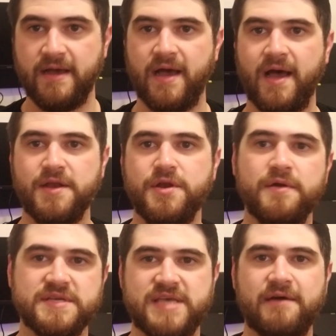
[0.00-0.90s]

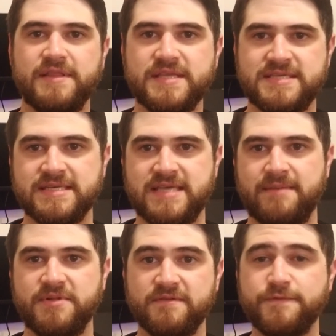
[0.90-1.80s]
Notice how in this
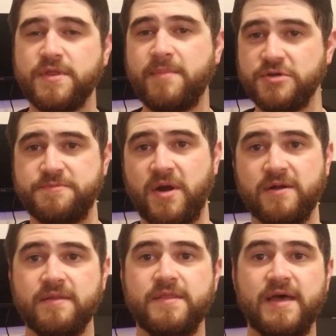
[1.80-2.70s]
example, for the most
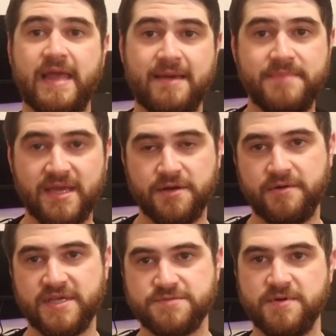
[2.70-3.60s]
part, the ambient
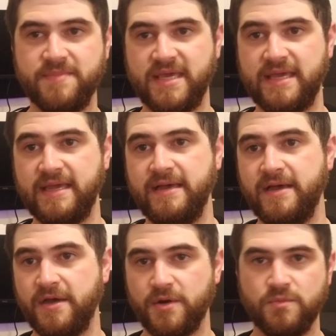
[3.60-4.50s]
noise will be
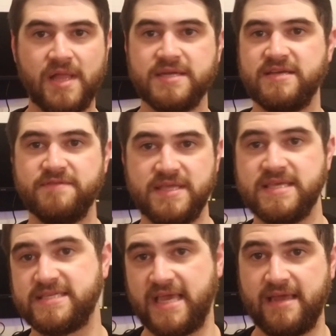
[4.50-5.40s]
relatively
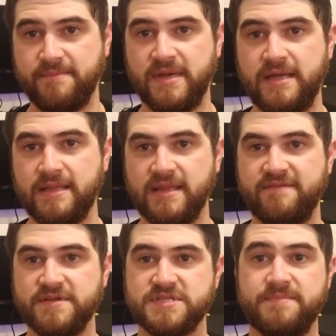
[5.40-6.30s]
the same
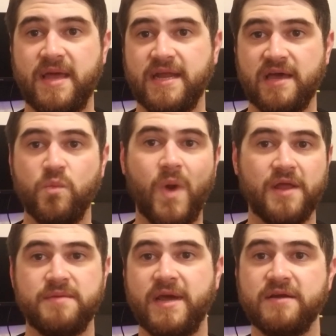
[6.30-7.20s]
levels depending on
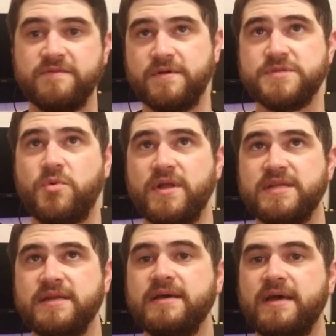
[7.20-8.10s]
where the microphone's
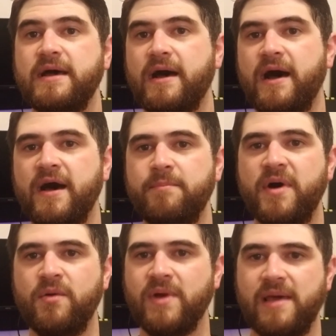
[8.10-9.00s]
pointed.
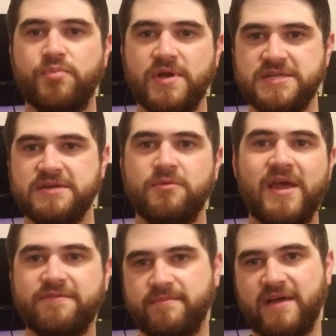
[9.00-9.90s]
But when I point it
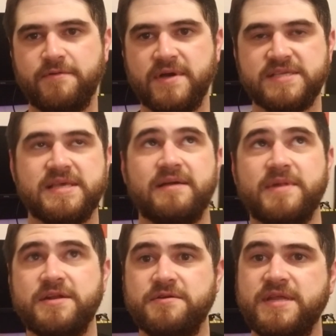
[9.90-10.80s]
away from my voice, like I'm
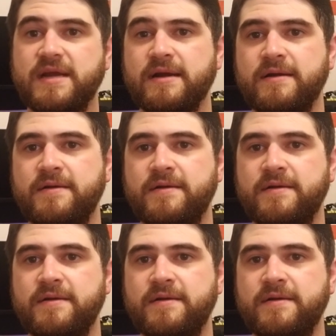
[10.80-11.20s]
going to do here,